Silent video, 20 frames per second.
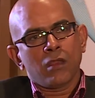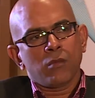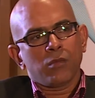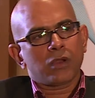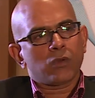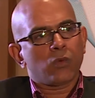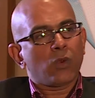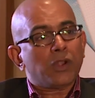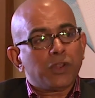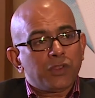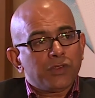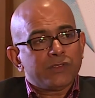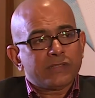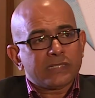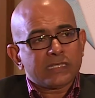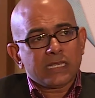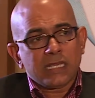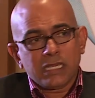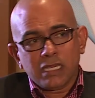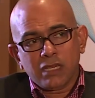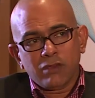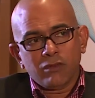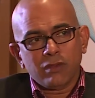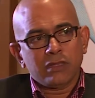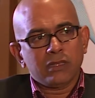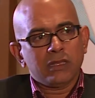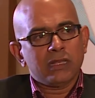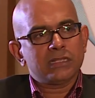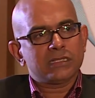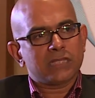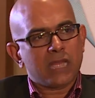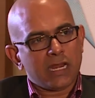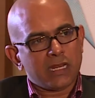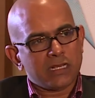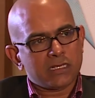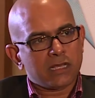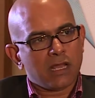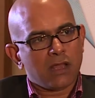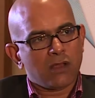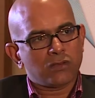But what you see inside
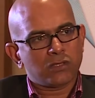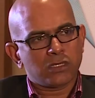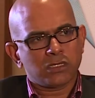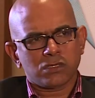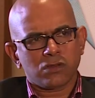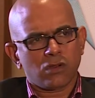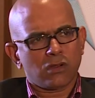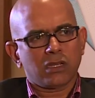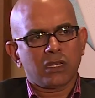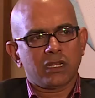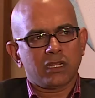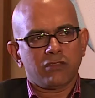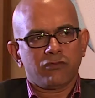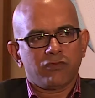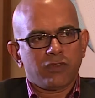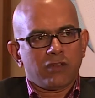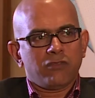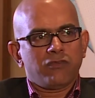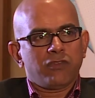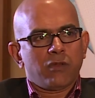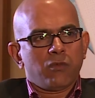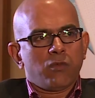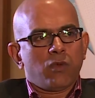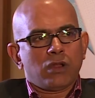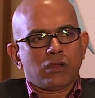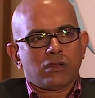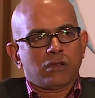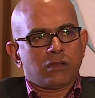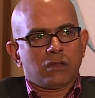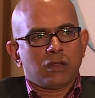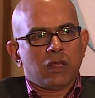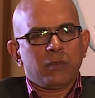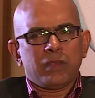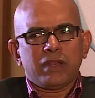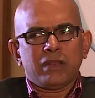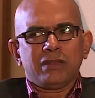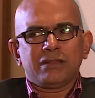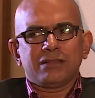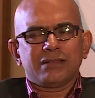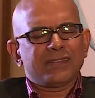his house is totally different from what, I
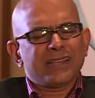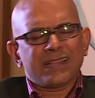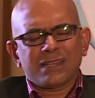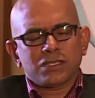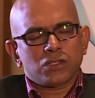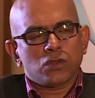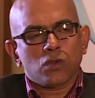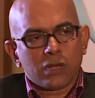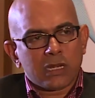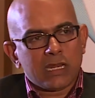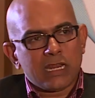mean, there is no